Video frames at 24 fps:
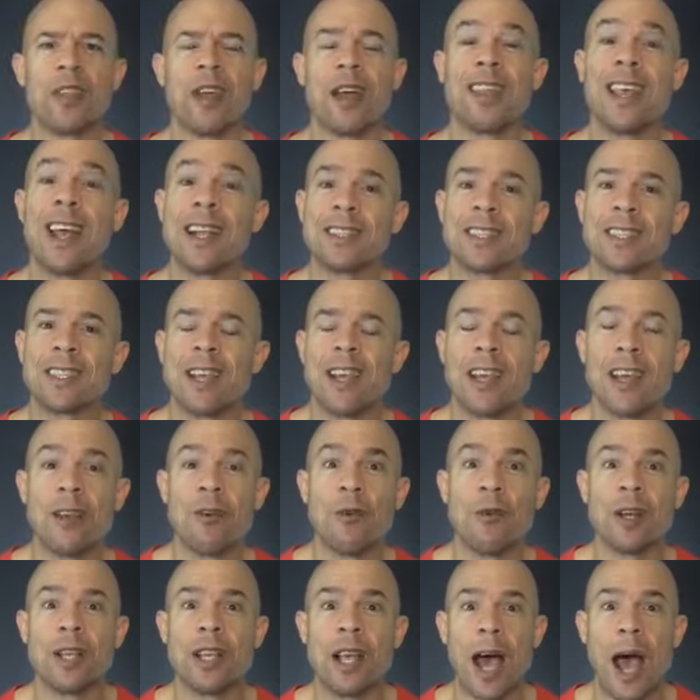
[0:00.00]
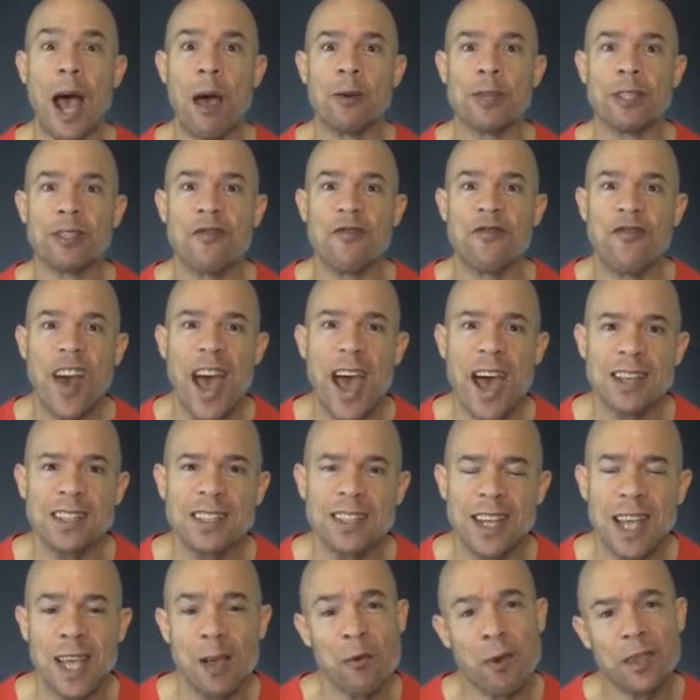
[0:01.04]
That's what I was
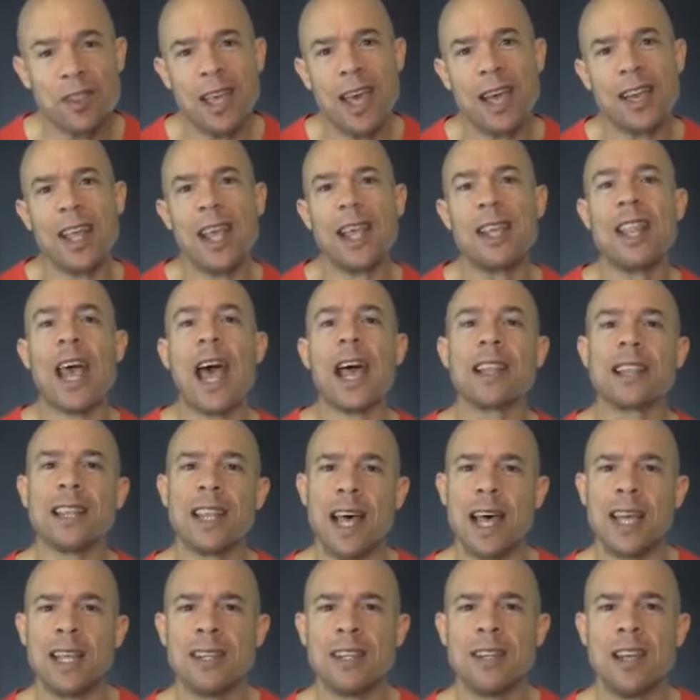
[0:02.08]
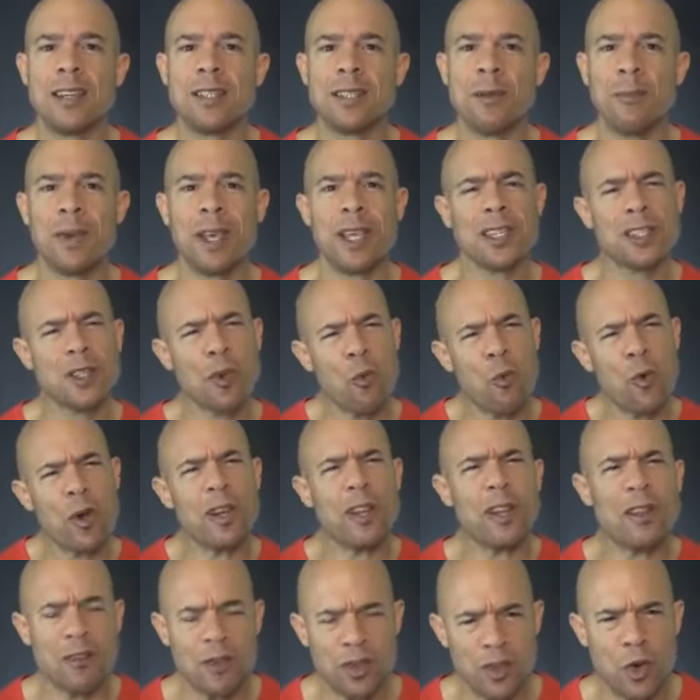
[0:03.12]
fascinated with, that, and that led to me. So what
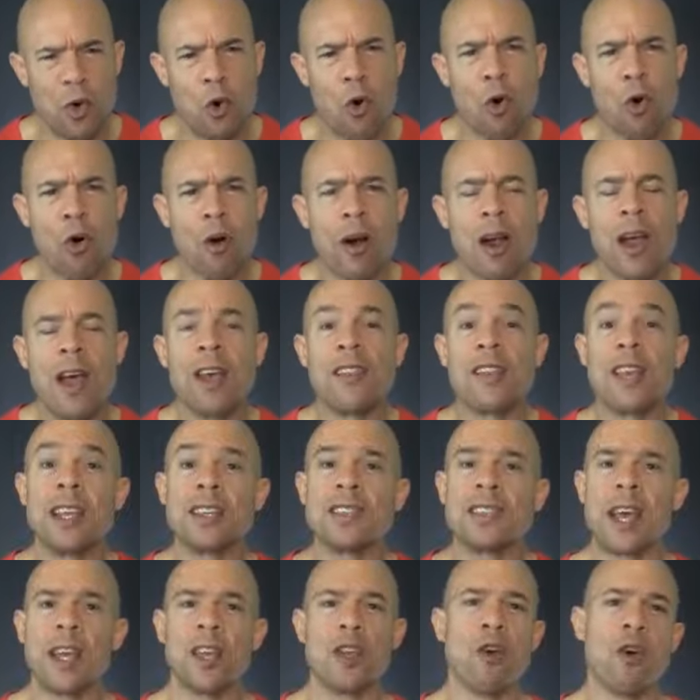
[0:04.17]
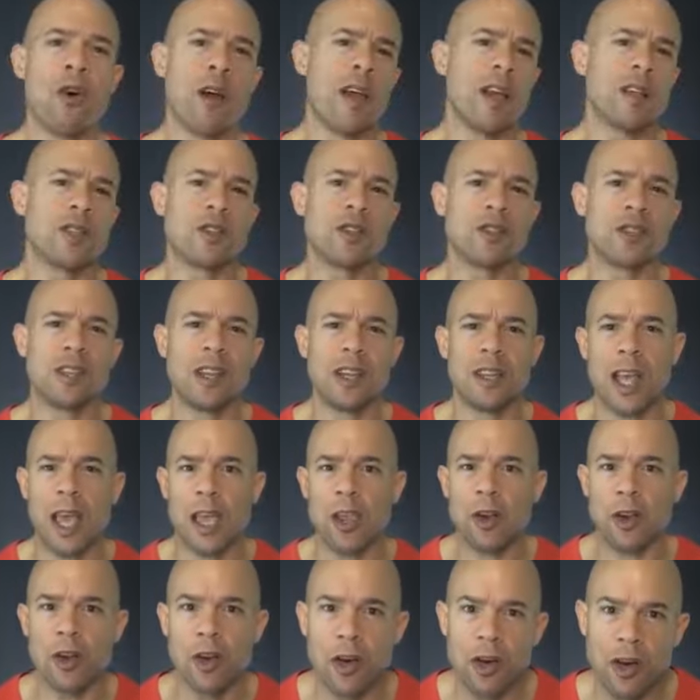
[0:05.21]
are your things that you're interested,
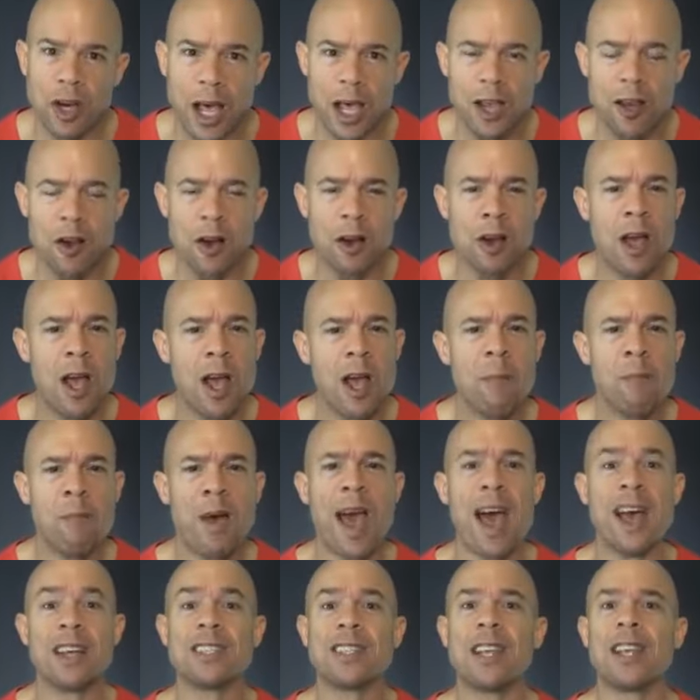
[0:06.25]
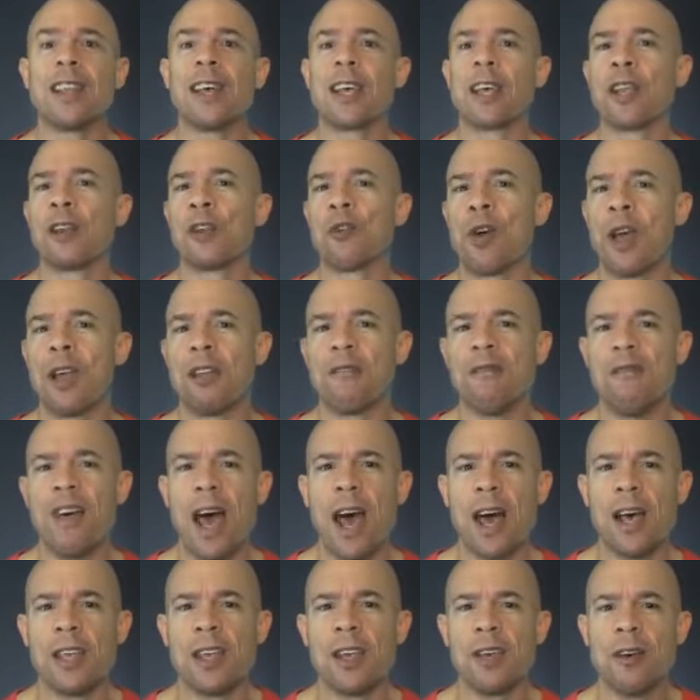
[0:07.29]
that you're good at, you're passionate, that can create
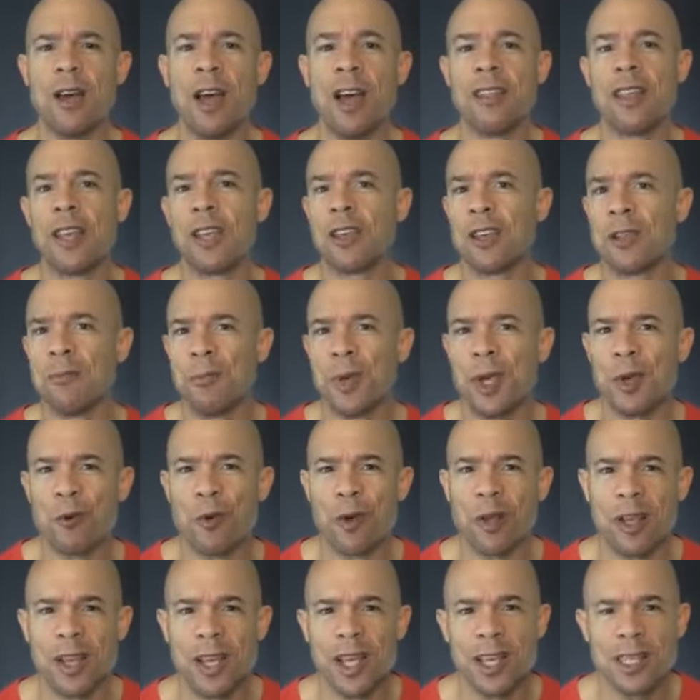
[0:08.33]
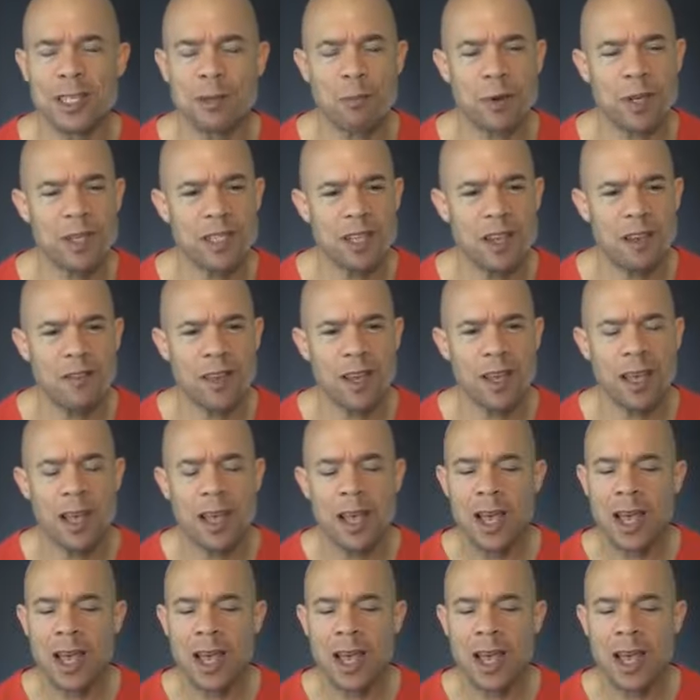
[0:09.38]
value, that you can be really specific?